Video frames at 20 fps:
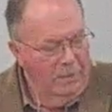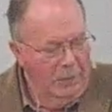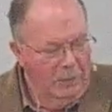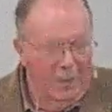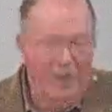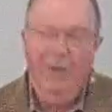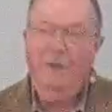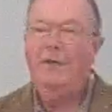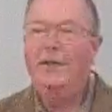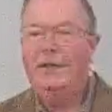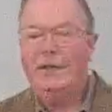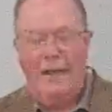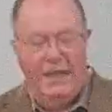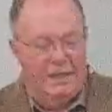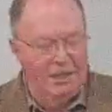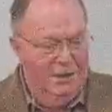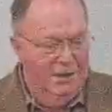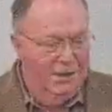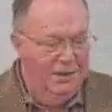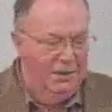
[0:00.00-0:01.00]
But if he
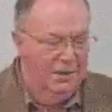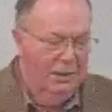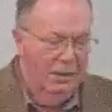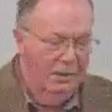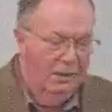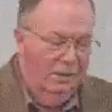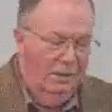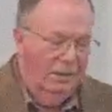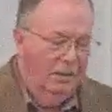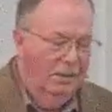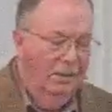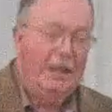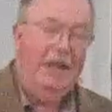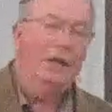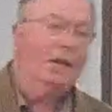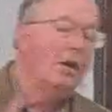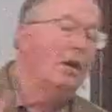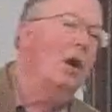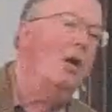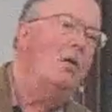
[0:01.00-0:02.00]
says, let
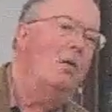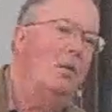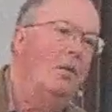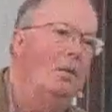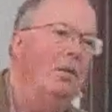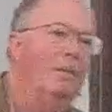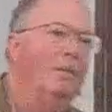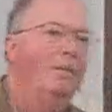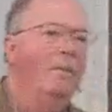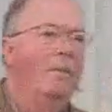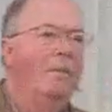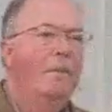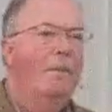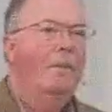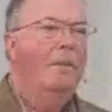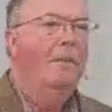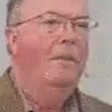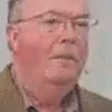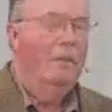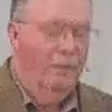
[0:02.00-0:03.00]
her go,
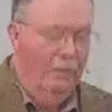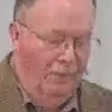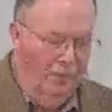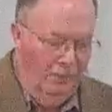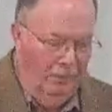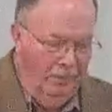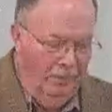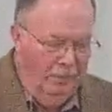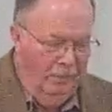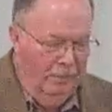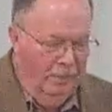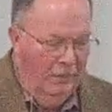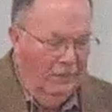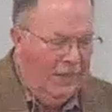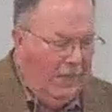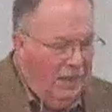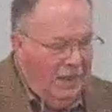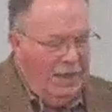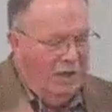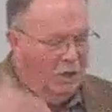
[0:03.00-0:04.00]

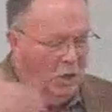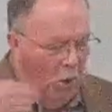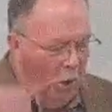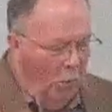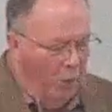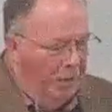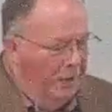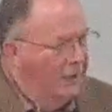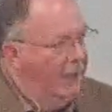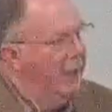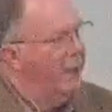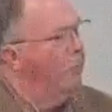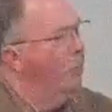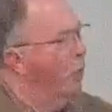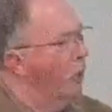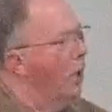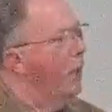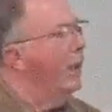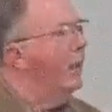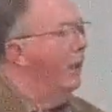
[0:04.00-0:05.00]
then he's openly
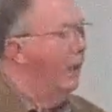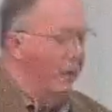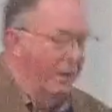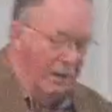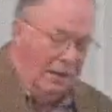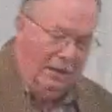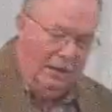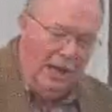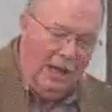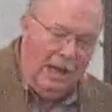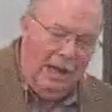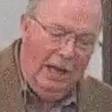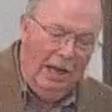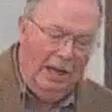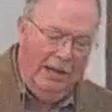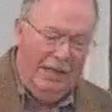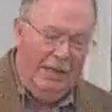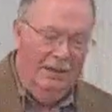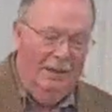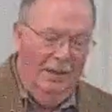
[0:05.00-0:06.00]
breaking the law.
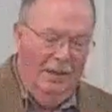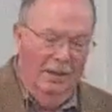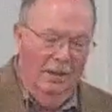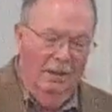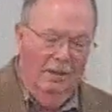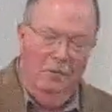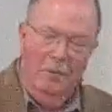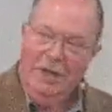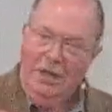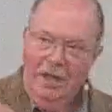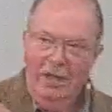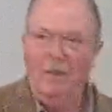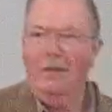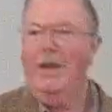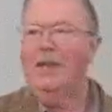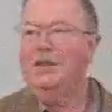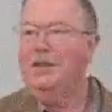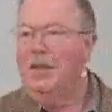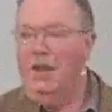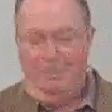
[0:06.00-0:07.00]
And we can
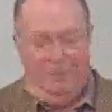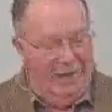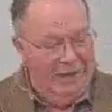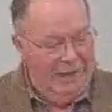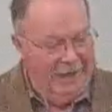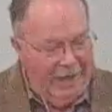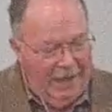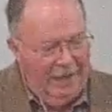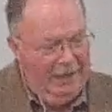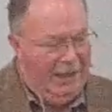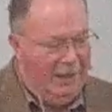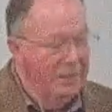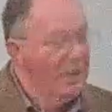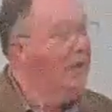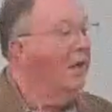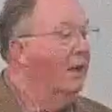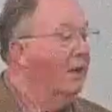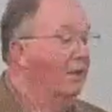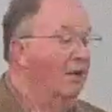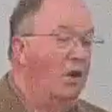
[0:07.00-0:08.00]
arrest him and kill him,
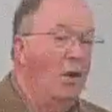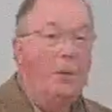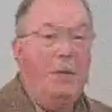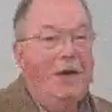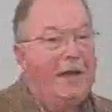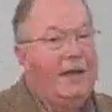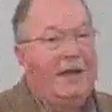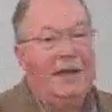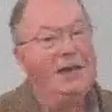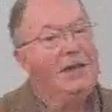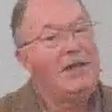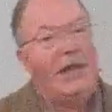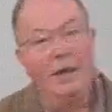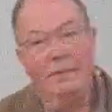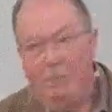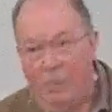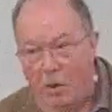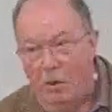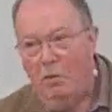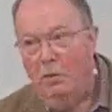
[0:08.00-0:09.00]
and nobody can say
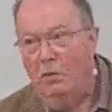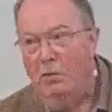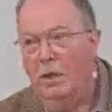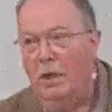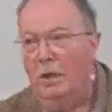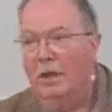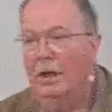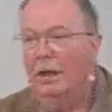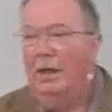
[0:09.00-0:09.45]
boo.